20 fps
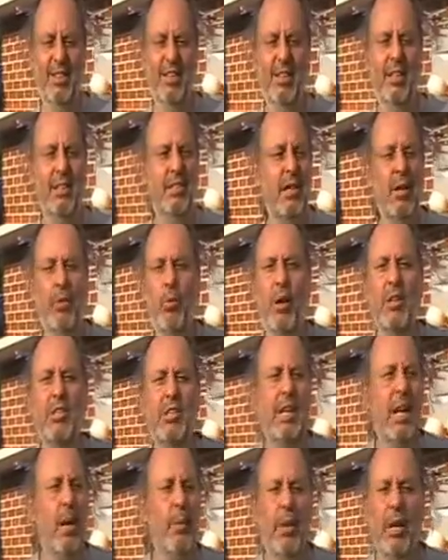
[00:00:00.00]
It's like, why don't you
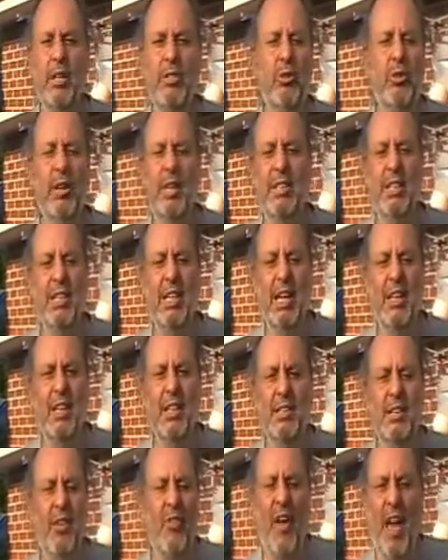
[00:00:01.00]
come, let's all get together.
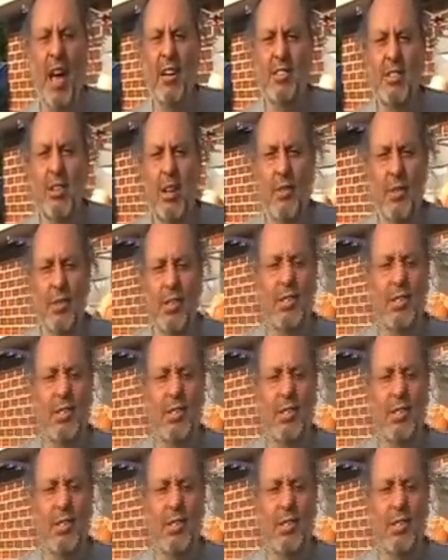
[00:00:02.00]
There's 1,000 of us.